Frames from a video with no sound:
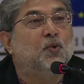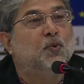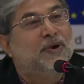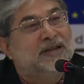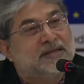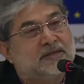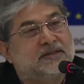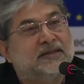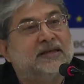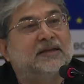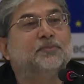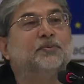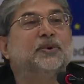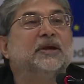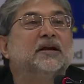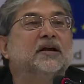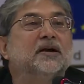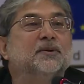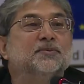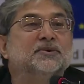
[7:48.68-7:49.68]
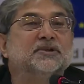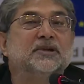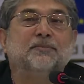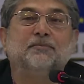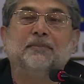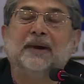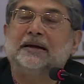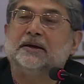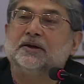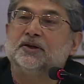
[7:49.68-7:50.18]
which then becomes a
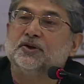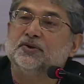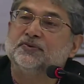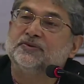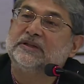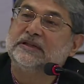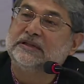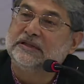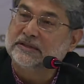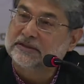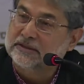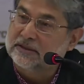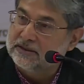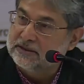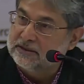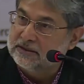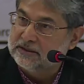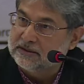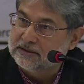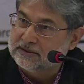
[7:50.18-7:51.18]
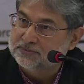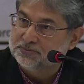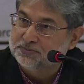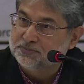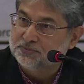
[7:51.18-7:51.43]
matter of serious concern.